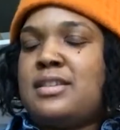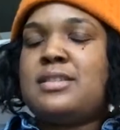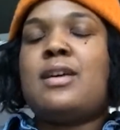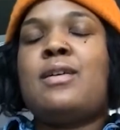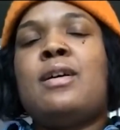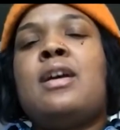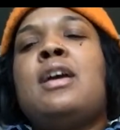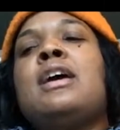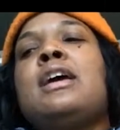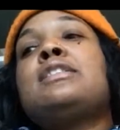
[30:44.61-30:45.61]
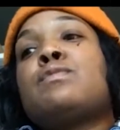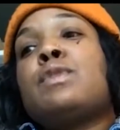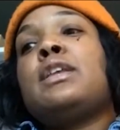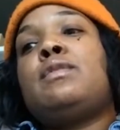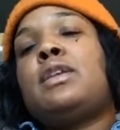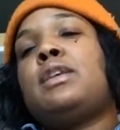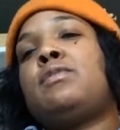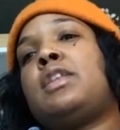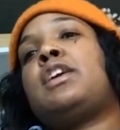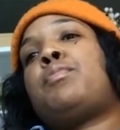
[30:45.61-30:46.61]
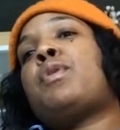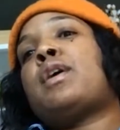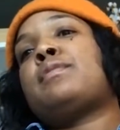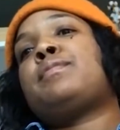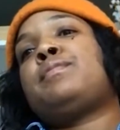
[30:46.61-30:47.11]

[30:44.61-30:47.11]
So it's really, really, really important.